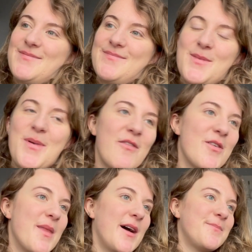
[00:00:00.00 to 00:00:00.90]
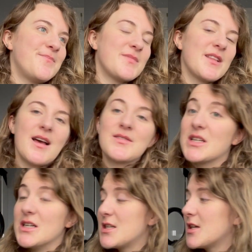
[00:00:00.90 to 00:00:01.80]
Apart from that, life's
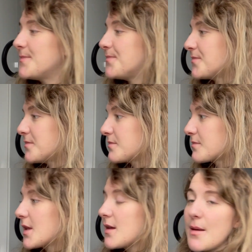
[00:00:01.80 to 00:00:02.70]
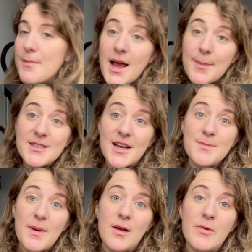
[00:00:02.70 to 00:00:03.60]
good. My appetite's
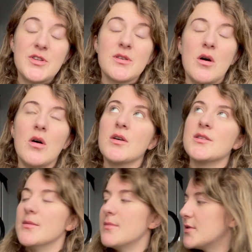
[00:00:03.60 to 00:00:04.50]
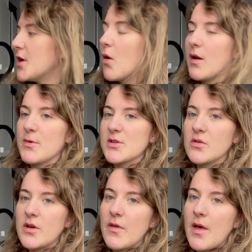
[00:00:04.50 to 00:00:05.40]
back, which is awesome. Totally was
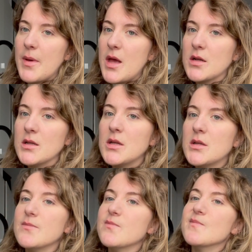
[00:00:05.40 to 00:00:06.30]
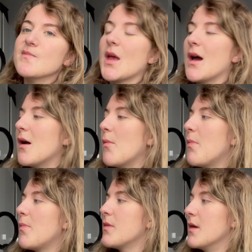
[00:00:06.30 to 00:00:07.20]
hungry for that bagel.
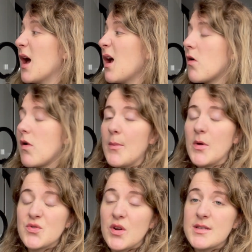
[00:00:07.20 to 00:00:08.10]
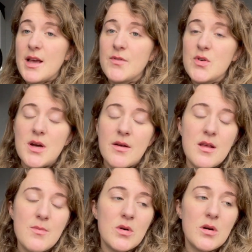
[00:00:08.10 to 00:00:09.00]
Yeah, I'm not struggling to get food down
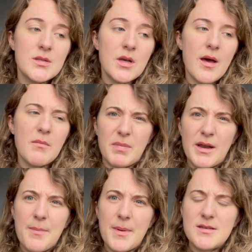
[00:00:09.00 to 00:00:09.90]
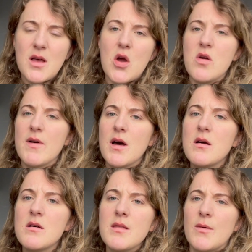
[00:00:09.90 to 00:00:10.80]
anymore, so that blip is over.
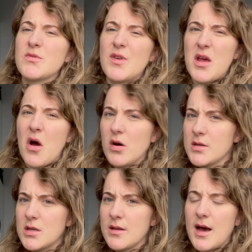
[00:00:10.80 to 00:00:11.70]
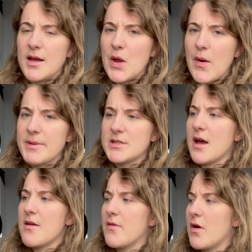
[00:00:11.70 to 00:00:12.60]
That was really odd that I had no
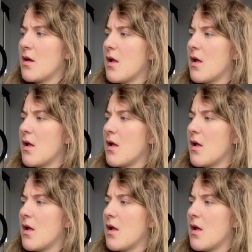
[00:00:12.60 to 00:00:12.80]
appetite for